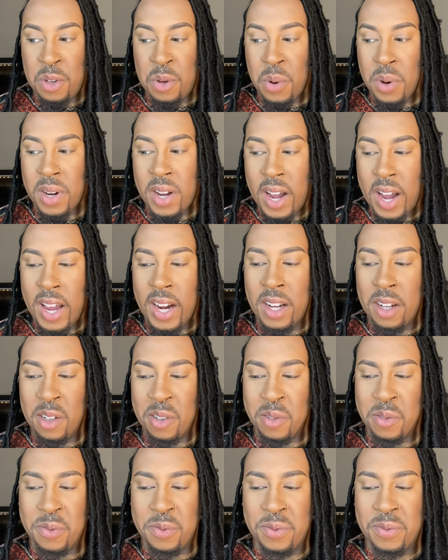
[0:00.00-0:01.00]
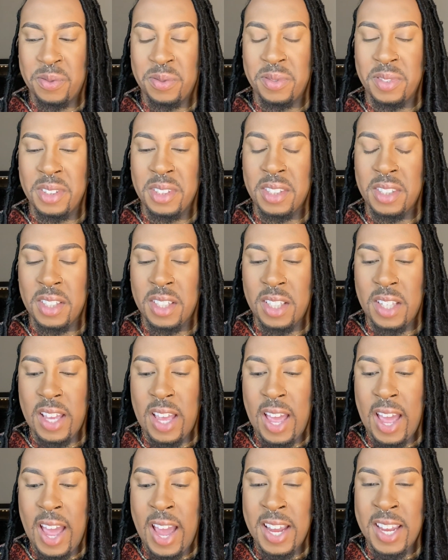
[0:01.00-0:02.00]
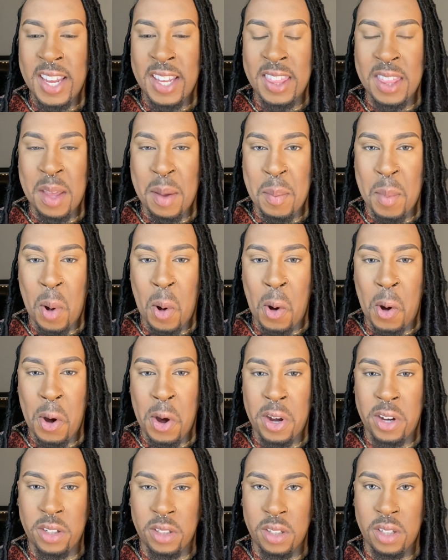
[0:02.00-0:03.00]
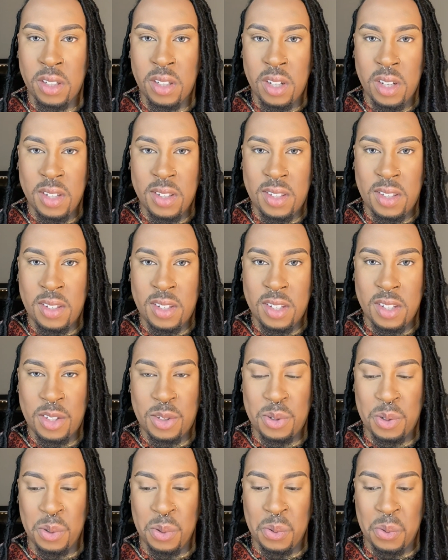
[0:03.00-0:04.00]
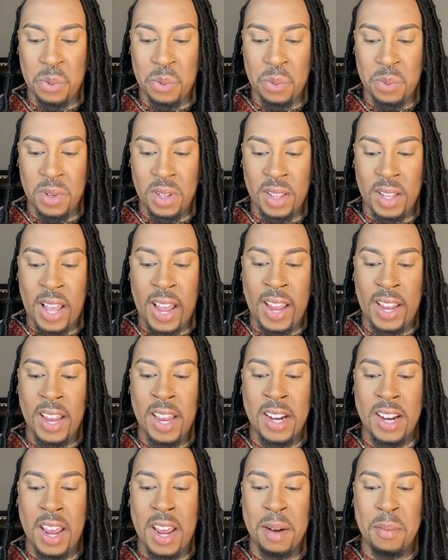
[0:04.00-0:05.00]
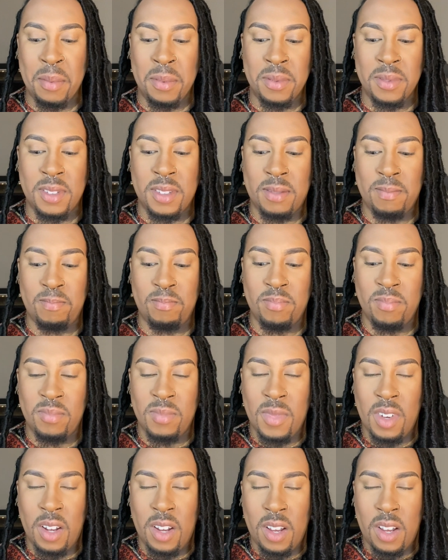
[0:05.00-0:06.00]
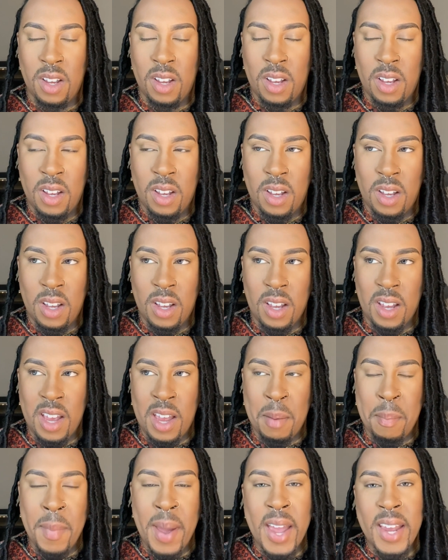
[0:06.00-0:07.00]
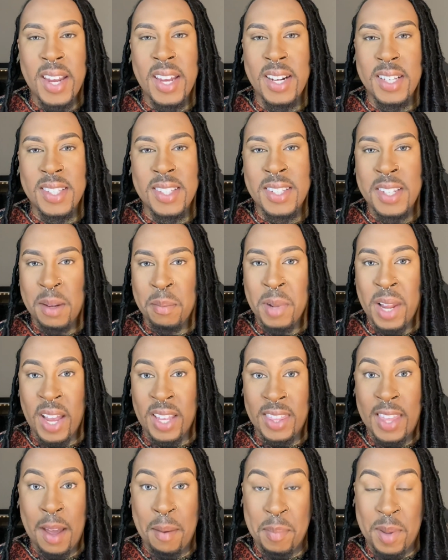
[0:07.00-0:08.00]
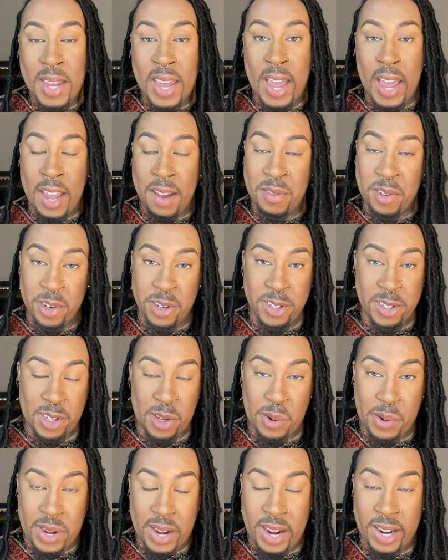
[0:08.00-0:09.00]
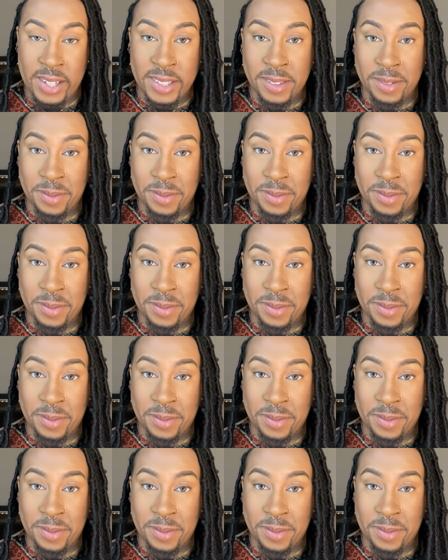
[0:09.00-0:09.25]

kind of egging them on to, like, in making it seem like that behavior is okay.